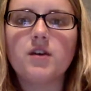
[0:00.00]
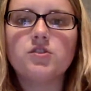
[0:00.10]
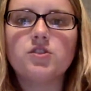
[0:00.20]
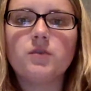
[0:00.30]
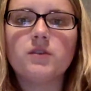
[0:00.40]

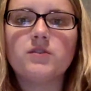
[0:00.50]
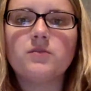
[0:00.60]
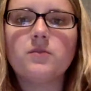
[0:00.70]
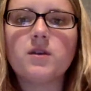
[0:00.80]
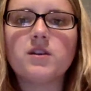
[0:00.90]
she
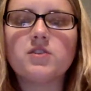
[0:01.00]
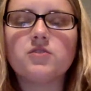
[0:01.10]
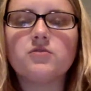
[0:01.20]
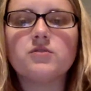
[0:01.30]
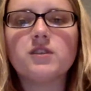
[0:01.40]
wasn't wanting
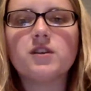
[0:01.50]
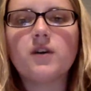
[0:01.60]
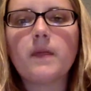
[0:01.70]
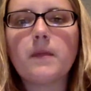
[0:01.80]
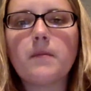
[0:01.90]
to sit
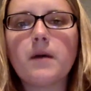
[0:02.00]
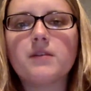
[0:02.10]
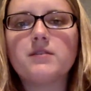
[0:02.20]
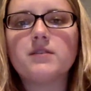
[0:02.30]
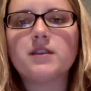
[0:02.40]
on the
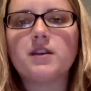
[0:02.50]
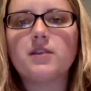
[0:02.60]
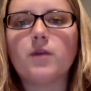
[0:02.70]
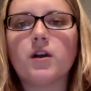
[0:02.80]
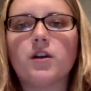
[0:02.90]
bus and
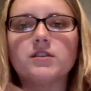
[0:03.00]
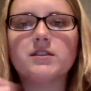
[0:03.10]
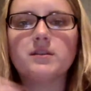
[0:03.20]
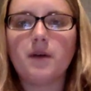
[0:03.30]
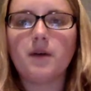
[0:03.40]
wear her
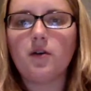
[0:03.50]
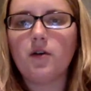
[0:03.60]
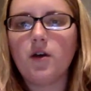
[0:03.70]
seatbelt.